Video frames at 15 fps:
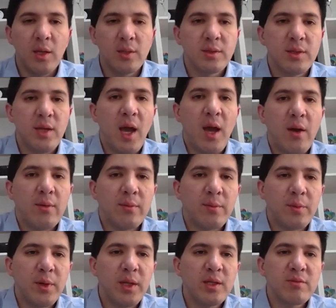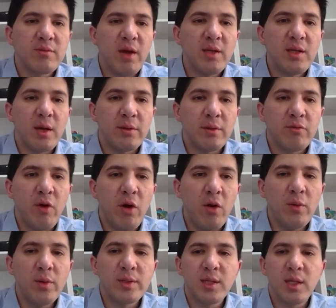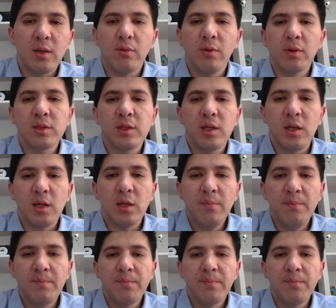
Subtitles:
So now we need to write down the rho is equal to